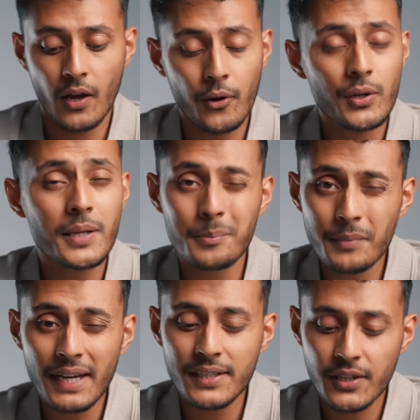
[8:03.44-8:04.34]
only
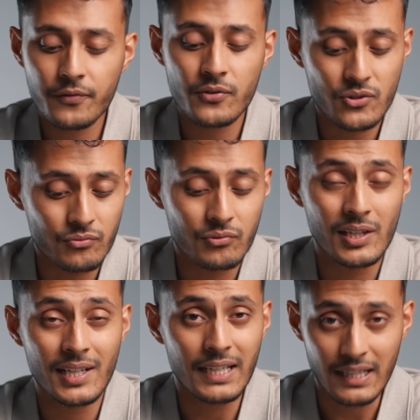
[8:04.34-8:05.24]
main difference
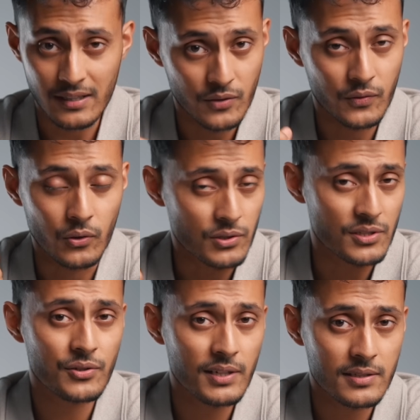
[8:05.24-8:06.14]
really is of course the
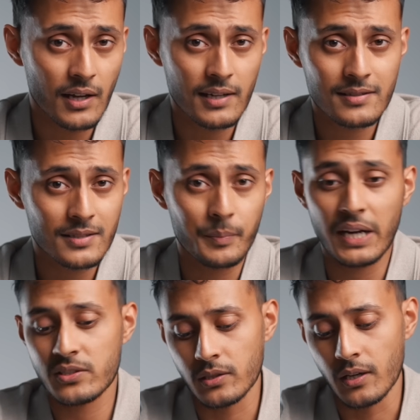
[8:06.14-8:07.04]
screen size, the
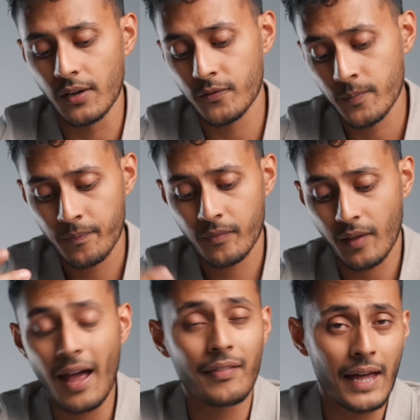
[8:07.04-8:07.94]
battery life,
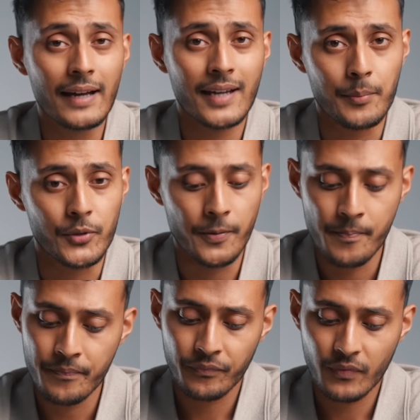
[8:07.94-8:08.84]
and that camera.
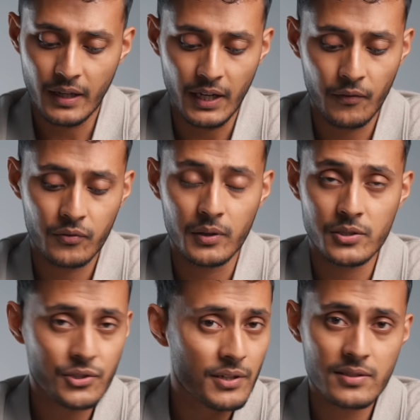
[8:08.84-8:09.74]
If the
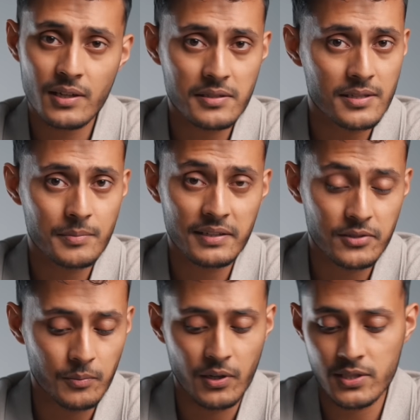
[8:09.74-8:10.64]
screen size doesn't matter
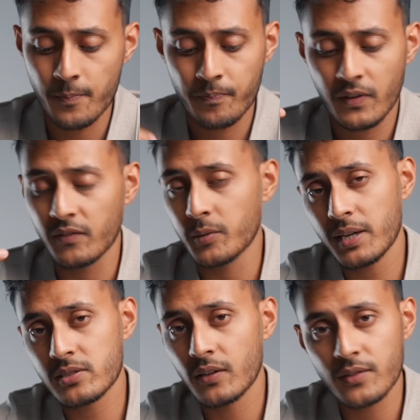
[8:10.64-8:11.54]
too much, if the
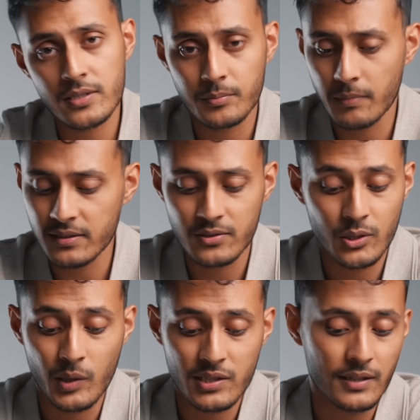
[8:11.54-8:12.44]
battery life doesn't matter too
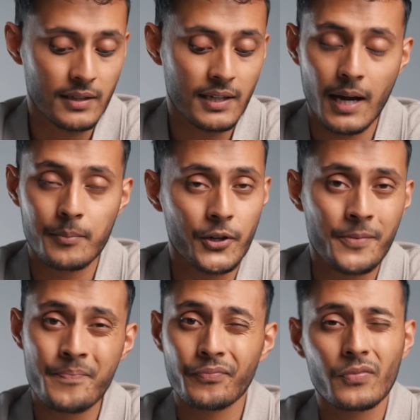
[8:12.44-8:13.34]
much, and the camera,
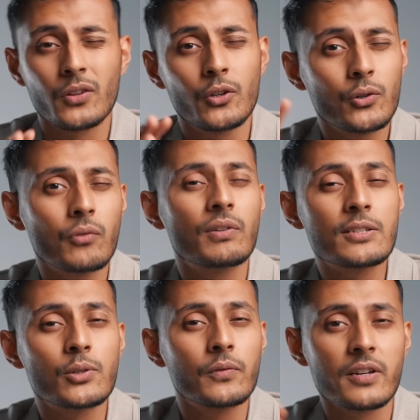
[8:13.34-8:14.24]
you're not really
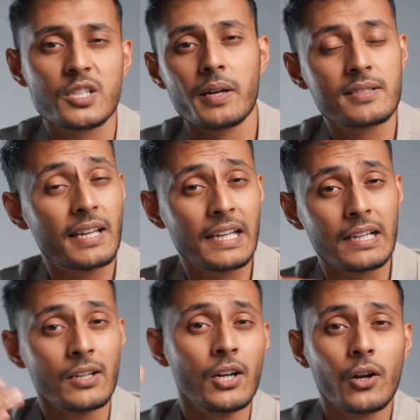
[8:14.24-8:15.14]
too fussed about
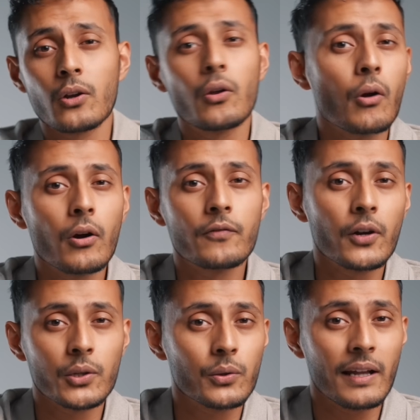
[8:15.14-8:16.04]
taking longer
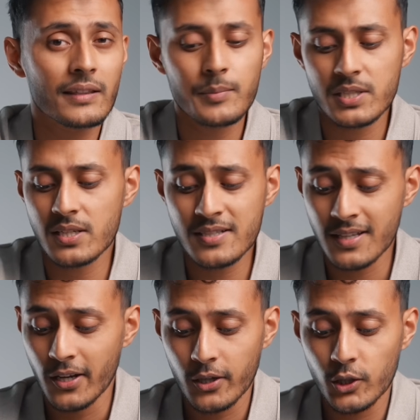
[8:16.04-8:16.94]
focal length images,
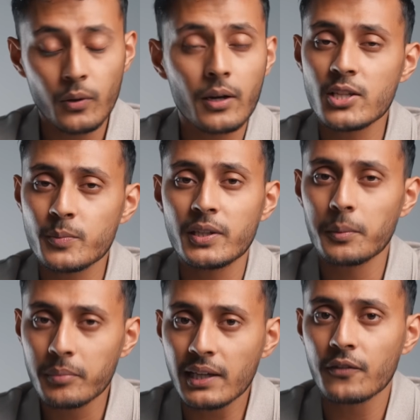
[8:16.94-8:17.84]
you are going to be
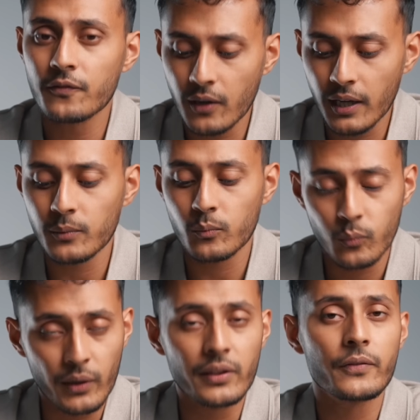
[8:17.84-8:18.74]
completely fine
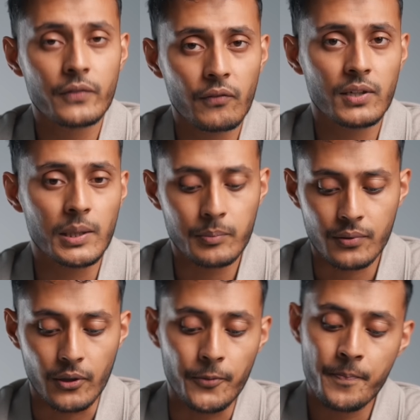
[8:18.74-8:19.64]
with the 15 Pro.